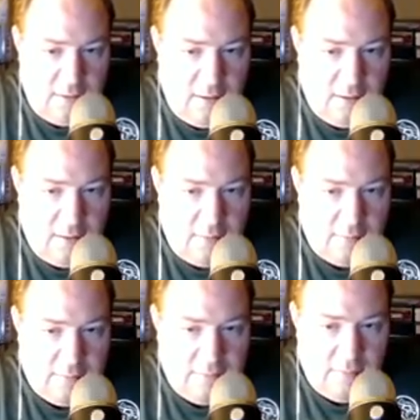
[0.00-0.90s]

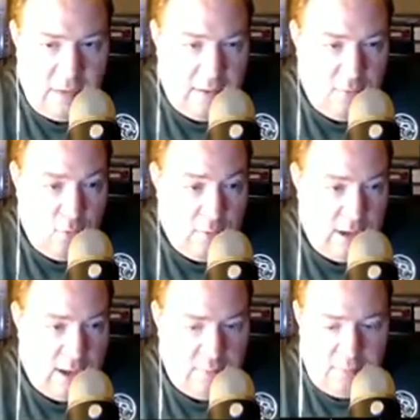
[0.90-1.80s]
And
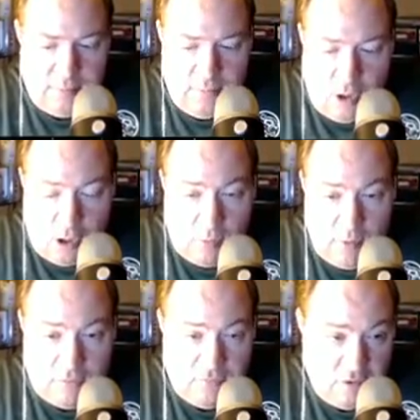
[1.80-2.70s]
normally I'm all
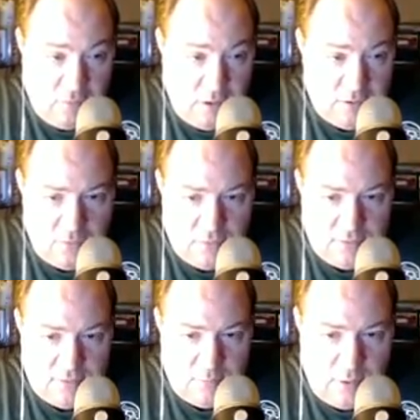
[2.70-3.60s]
about free resources,